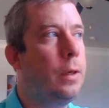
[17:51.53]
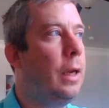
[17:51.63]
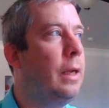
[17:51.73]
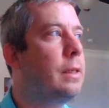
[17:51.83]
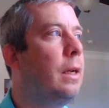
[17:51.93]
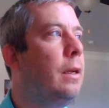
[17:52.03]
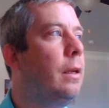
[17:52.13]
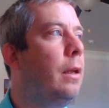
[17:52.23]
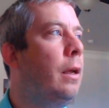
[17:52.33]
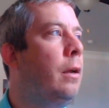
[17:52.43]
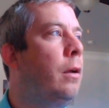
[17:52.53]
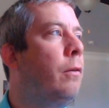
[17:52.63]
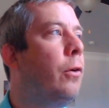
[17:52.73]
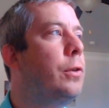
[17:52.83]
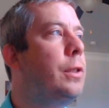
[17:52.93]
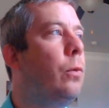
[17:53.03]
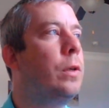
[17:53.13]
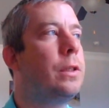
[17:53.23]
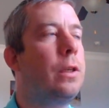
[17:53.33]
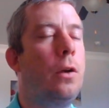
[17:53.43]
And it's gonna, first it
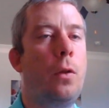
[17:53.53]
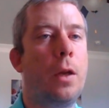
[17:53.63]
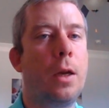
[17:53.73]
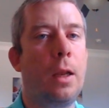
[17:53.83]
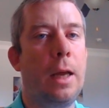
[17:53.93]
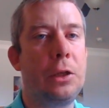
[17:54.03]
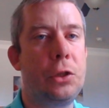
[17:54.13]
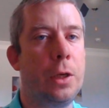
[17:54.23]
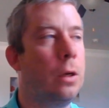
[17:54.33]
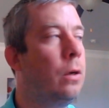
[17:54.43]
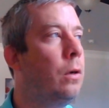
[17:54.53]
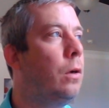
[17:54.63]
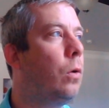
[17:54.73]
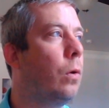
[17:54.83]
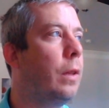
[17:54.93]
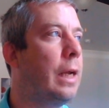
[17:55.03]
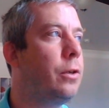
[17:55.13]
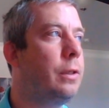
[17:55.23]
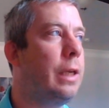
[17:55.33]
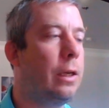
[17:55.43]
wants to know the collection or that's
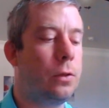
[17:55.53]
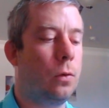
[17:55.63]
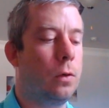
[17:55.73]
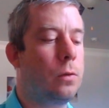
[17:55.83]
your data source.